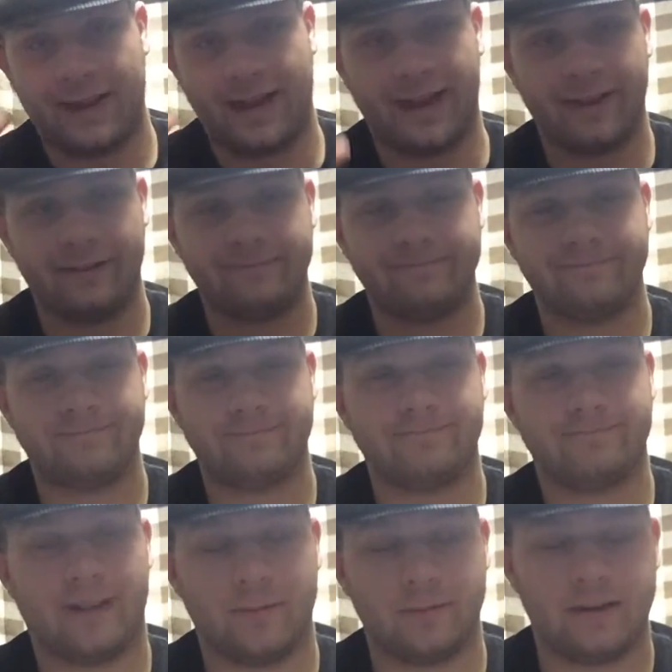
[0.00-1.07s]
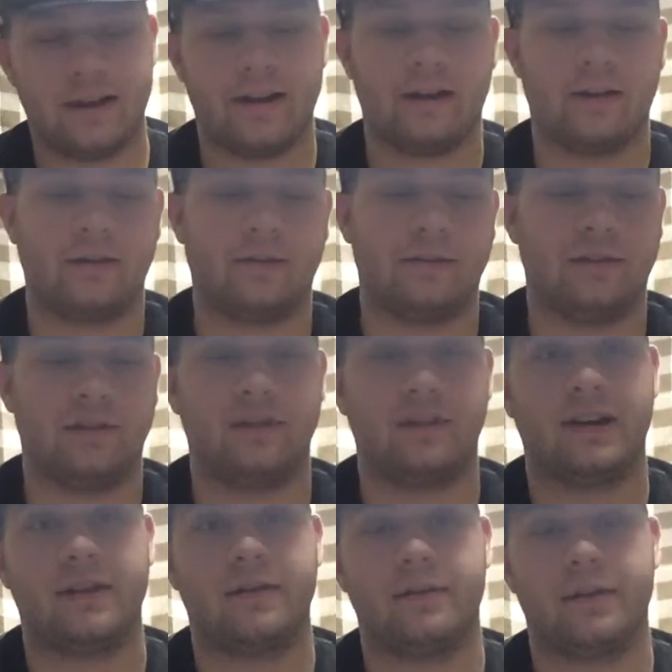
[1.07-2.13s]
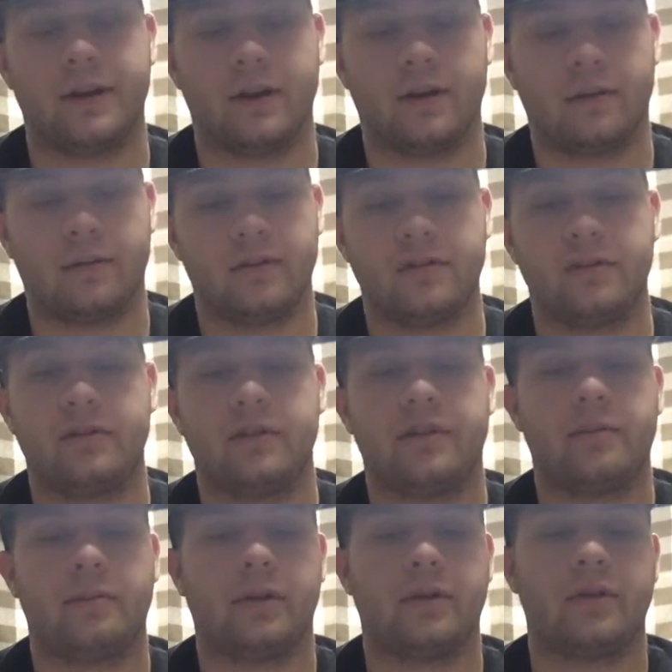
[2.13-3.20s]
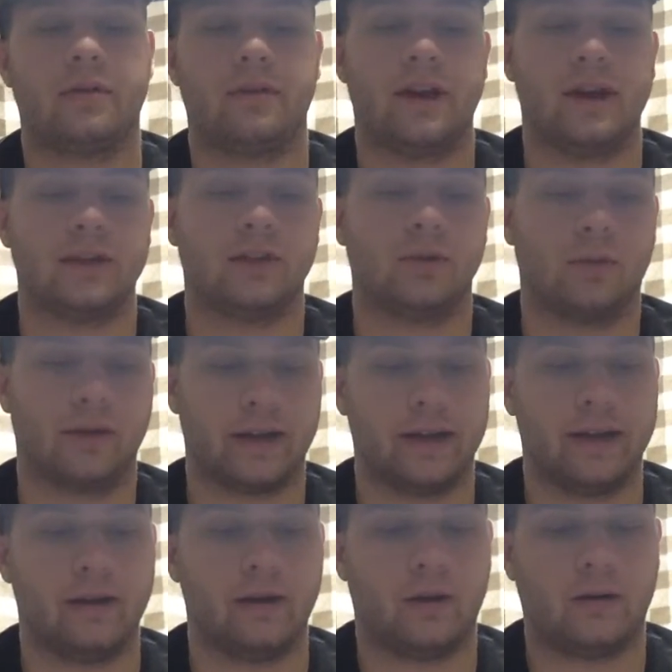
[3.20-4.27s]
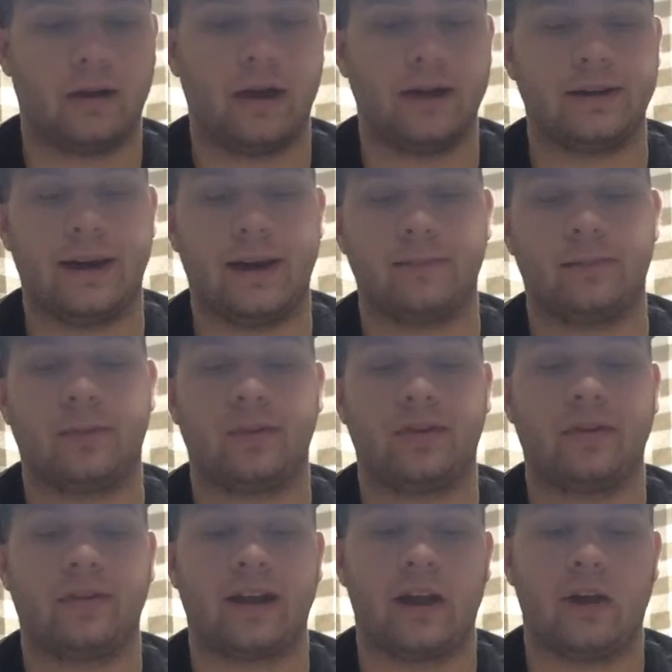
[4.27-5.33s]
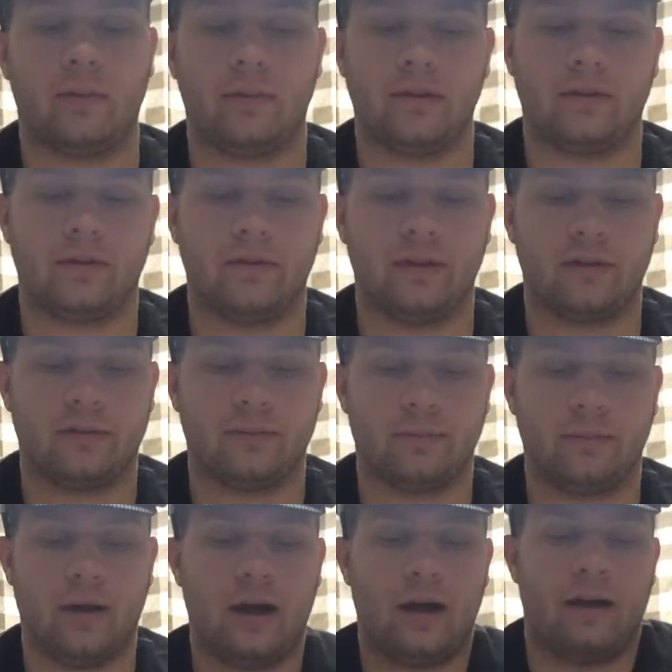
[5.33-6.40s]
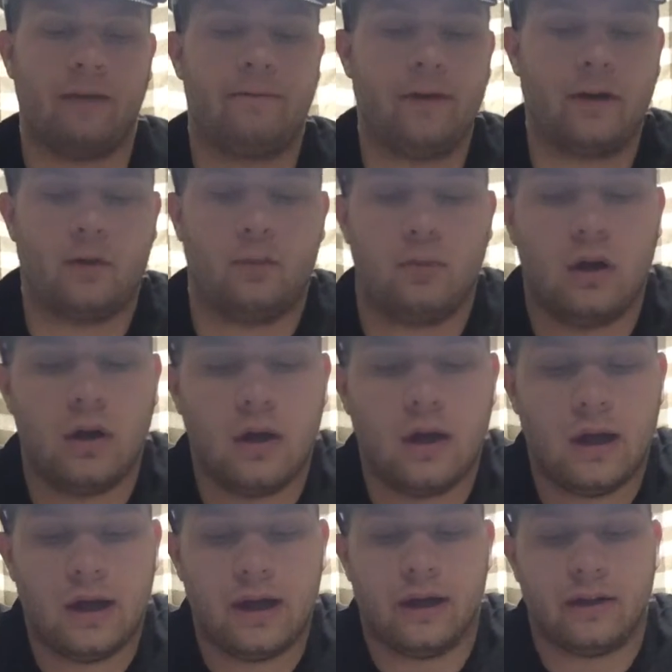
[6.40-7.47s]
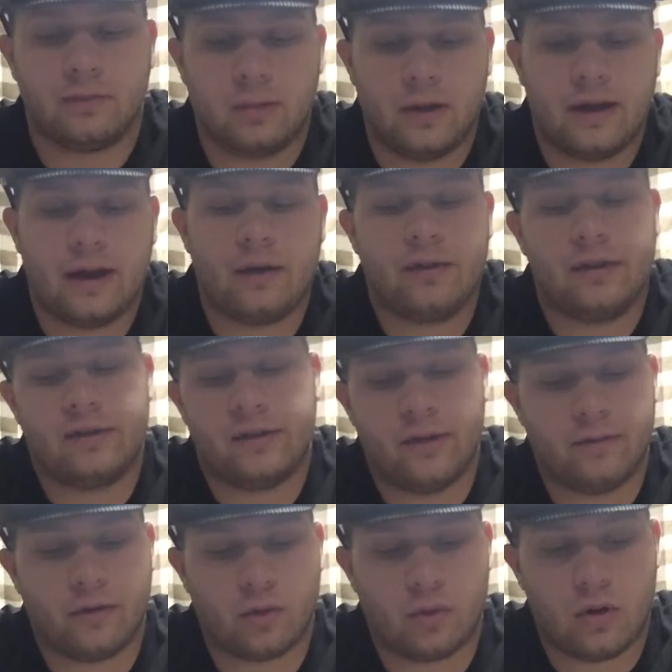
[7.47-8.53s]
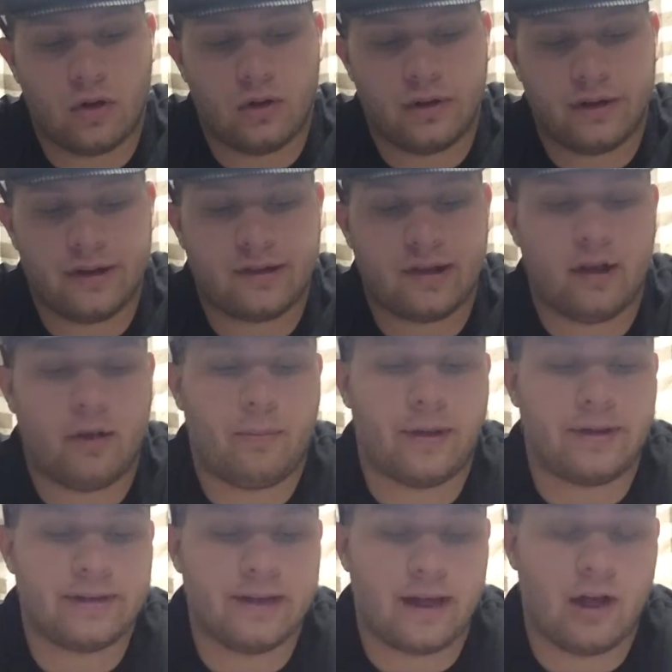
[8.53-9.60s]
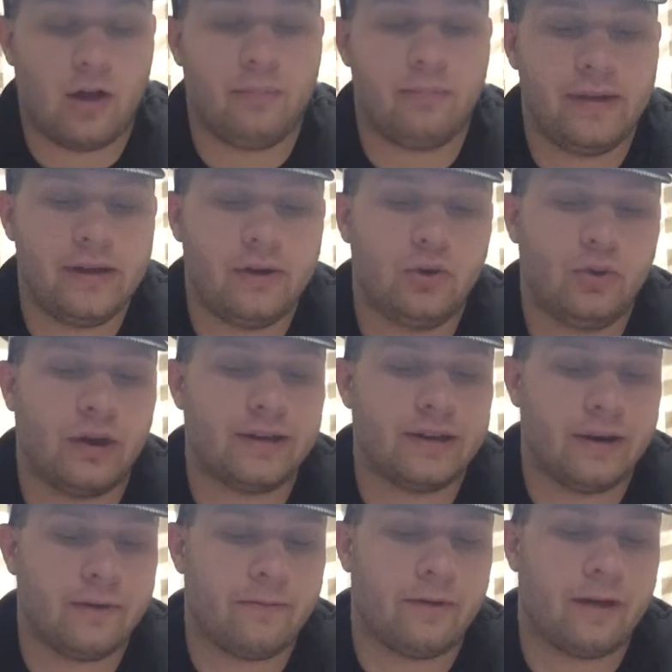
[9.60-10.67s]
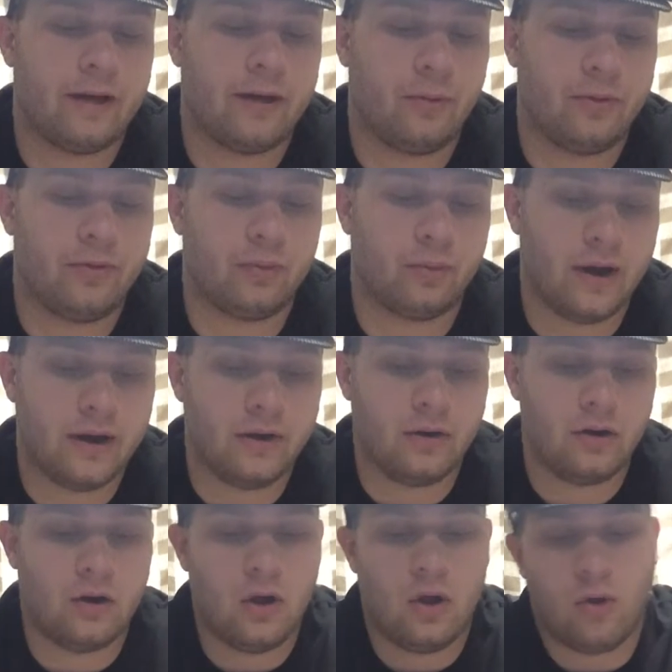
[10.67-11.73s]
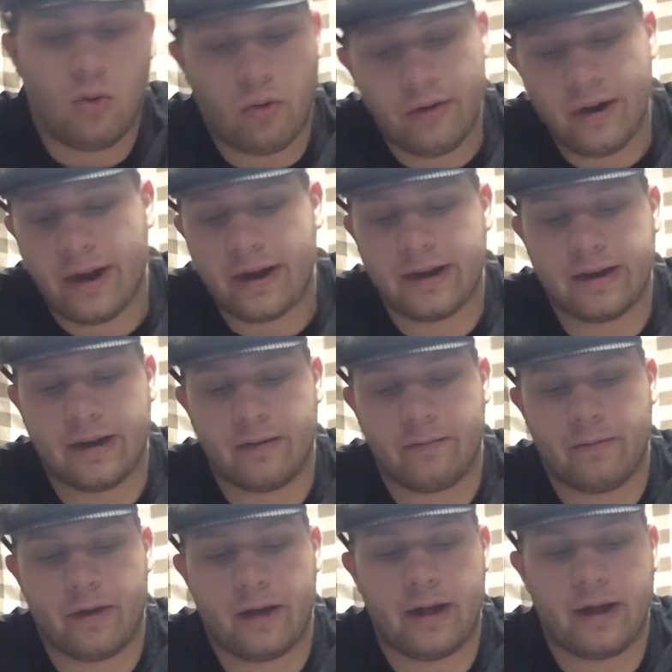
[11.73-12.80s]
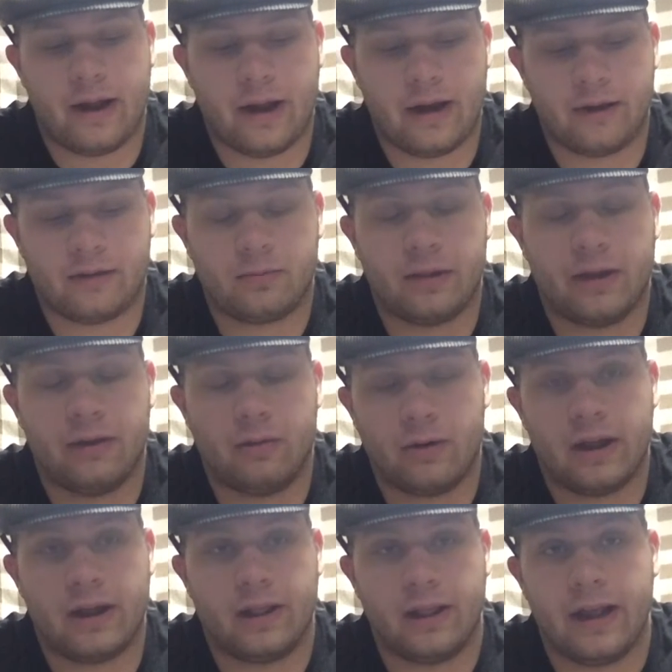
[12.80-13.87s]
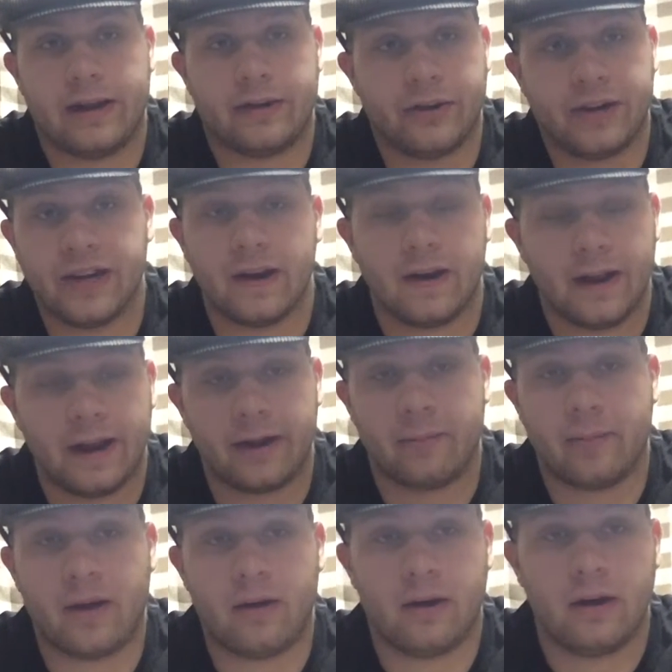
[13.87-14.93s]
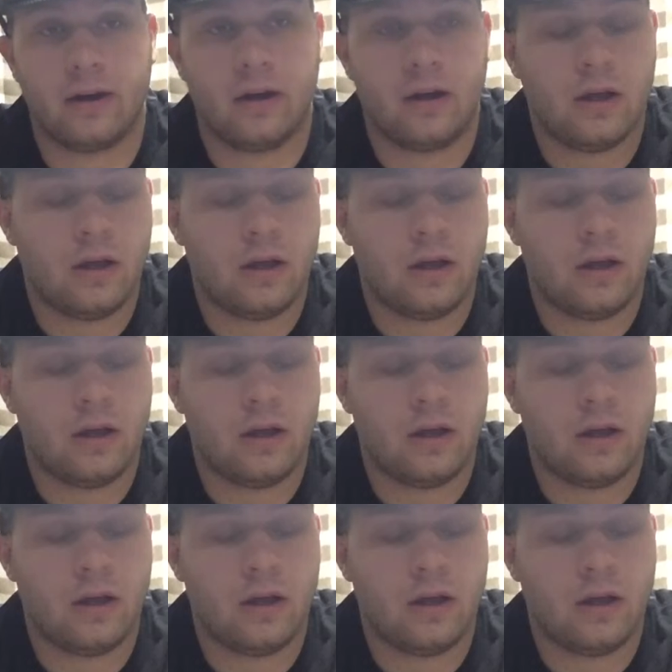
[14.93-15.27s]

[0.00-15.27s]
Hi, I'm Zach. This is another video. This is on the Birth of a Nation wiki, where I'd name specific elements of this film, explain how these different qualities help me to identify with the writer or not identify, and explain what I liked or didn't like about it.